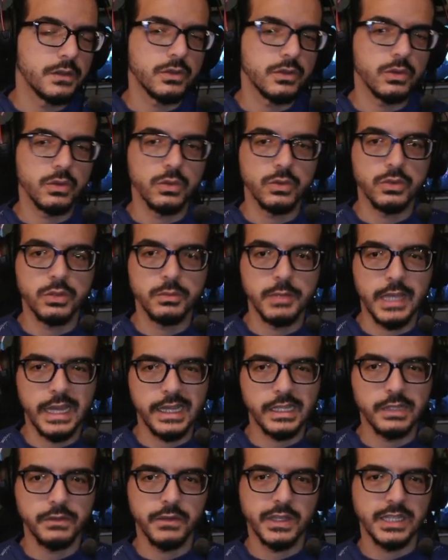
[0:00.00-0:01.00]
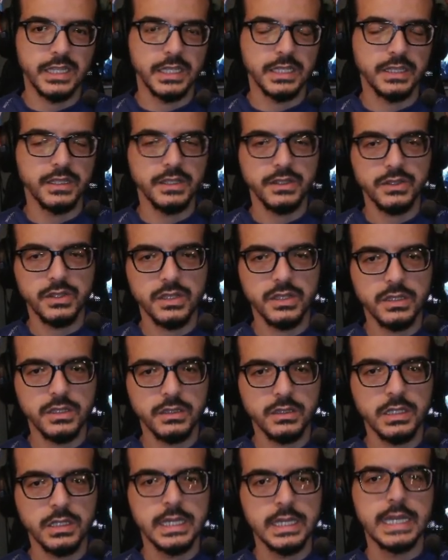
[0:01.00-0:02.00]
So to be activating this
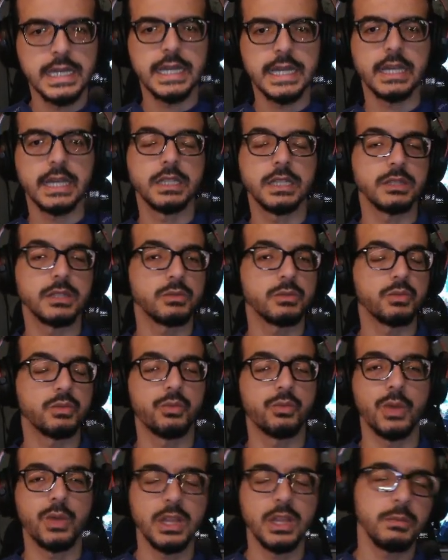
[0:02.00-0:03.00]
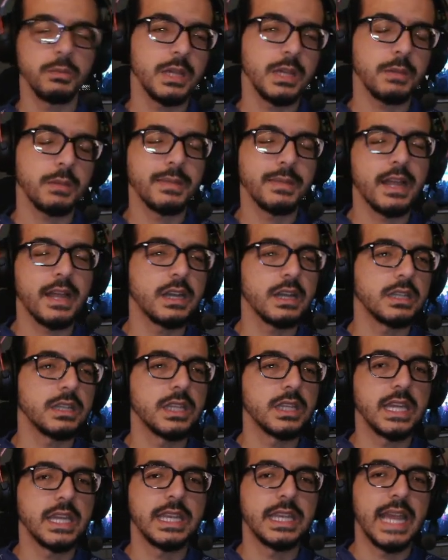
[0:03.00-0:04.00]
skill, and it will be
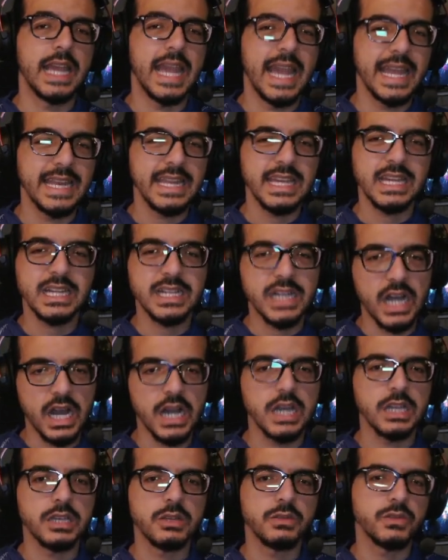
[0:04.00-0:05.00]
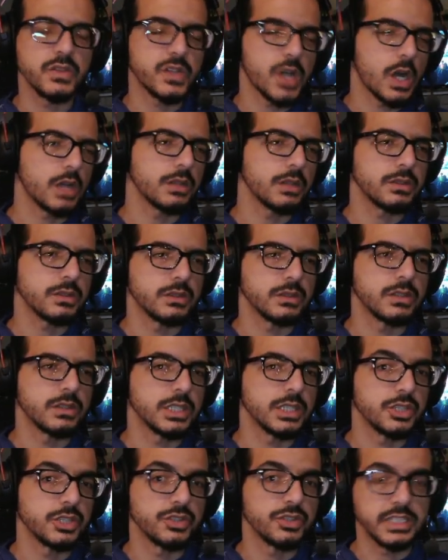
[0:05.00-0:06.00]
applying in any kind of content
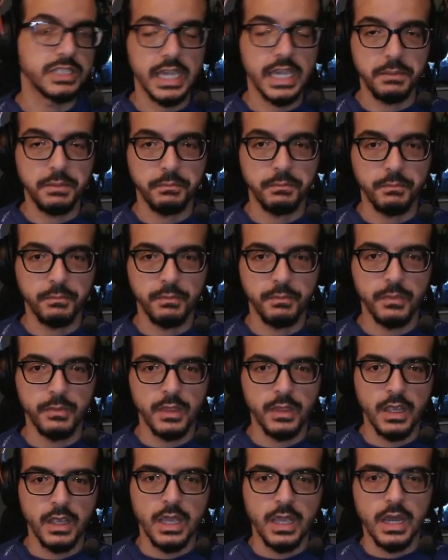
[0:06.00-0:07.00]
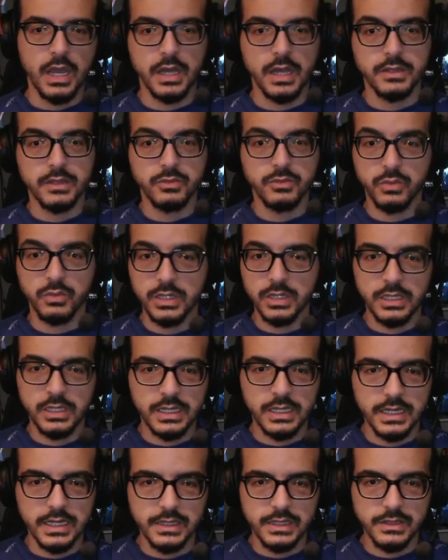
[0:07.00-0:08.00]
into the game. As
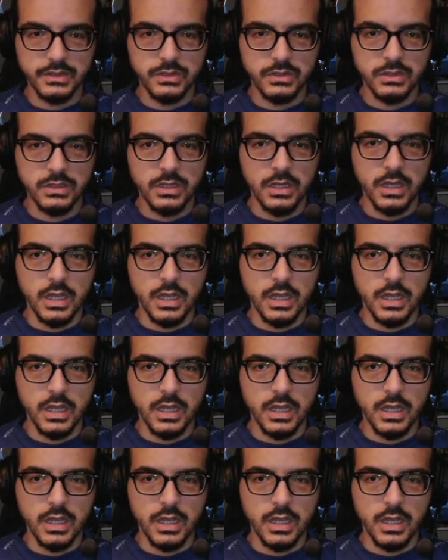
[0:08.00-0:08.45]
well as